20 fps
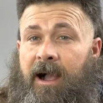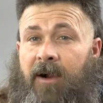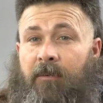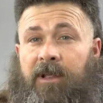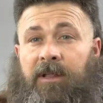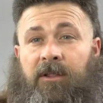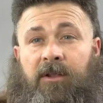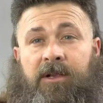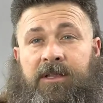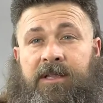
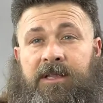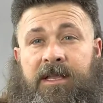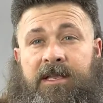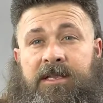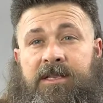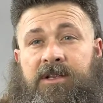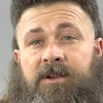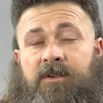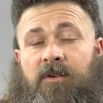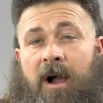We looked
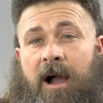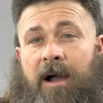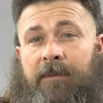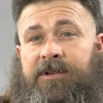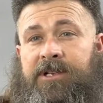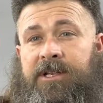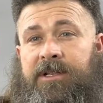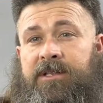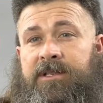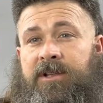into
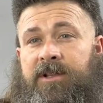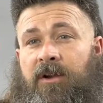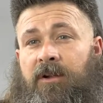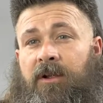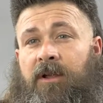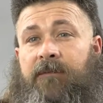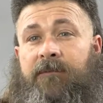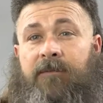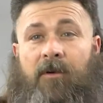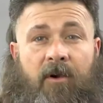options
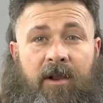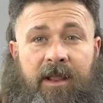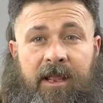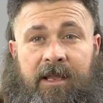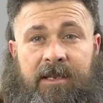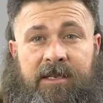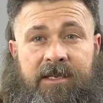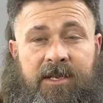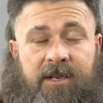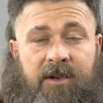on converting
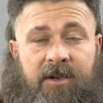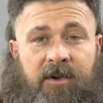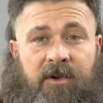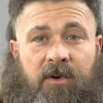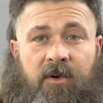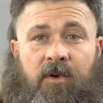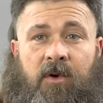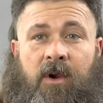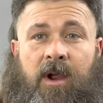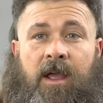it
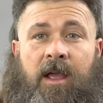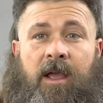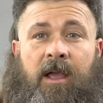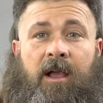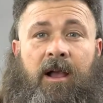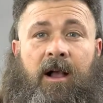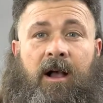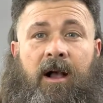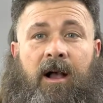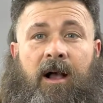to
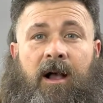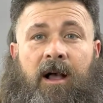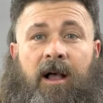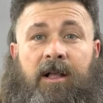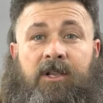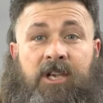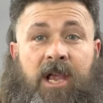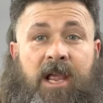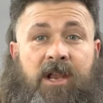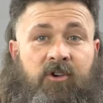
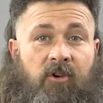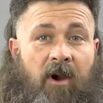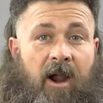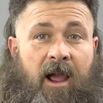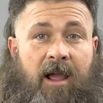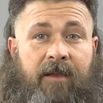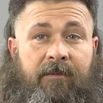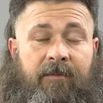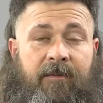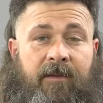a chain
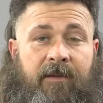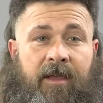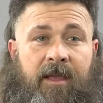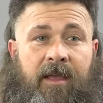drive,